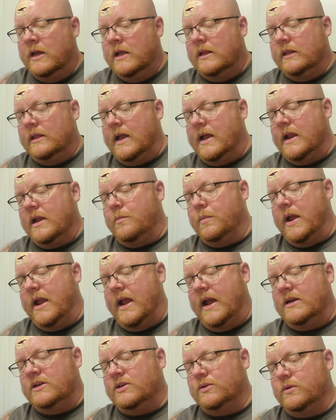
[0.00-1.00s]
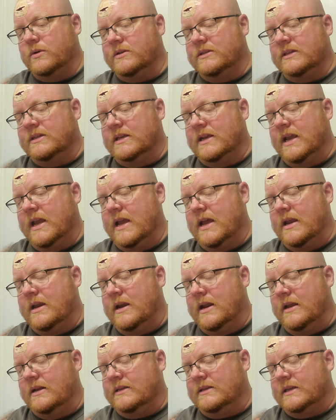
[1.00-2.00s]
like my actual
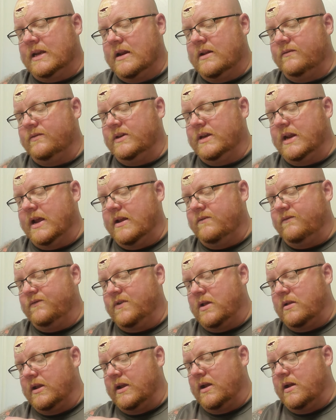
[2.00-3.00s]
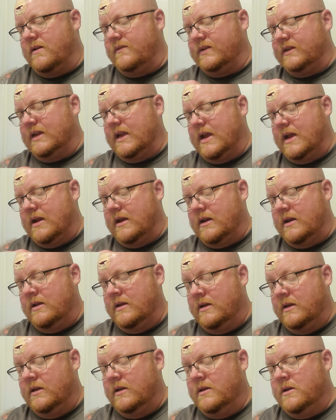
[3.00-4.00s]
skin instead of dead falling off skin.
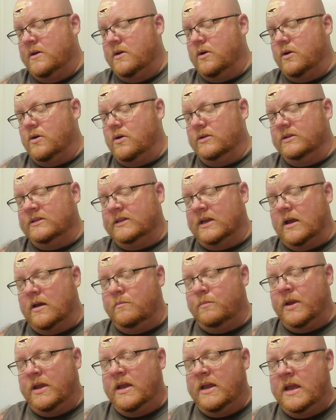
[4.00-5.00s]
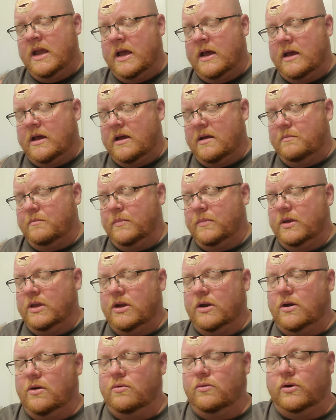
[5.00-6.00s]
Old zombie,
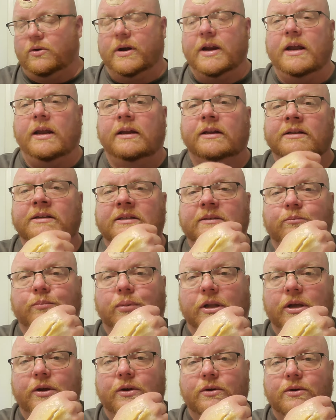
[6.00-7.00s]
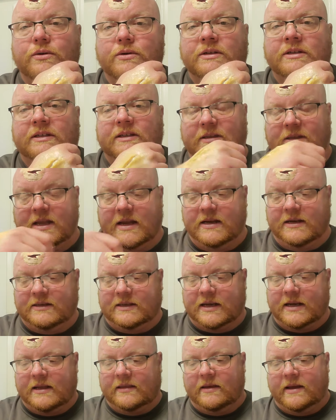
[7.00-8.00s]
greens, blues, things
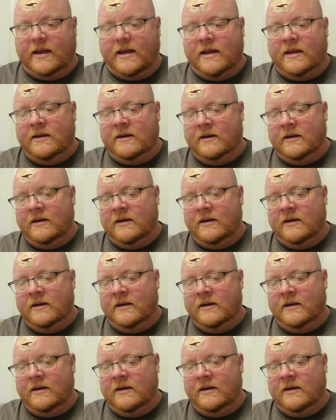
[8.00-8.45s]
like that.